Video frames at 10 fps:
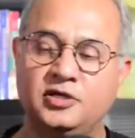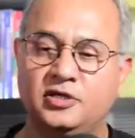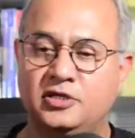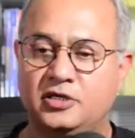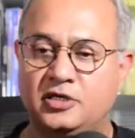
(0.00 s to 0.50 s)

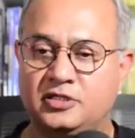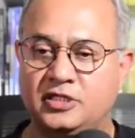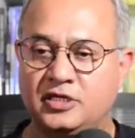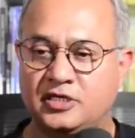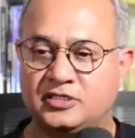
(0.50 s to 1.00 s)
uh, there
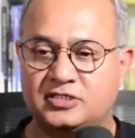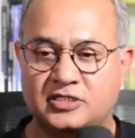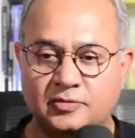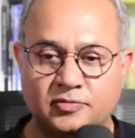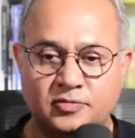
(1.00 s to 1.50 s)
are
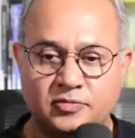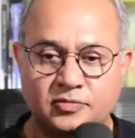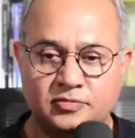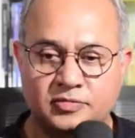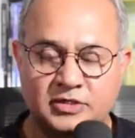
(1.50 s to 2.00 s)
some
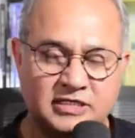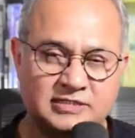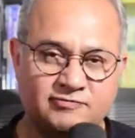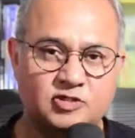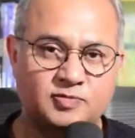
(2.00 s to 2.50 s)
tests
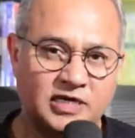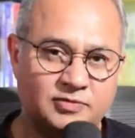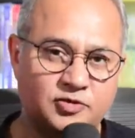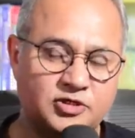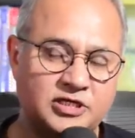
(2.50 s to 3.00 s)
for spike
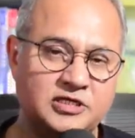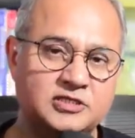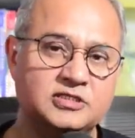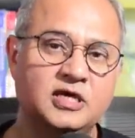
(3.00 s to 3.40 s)
proteins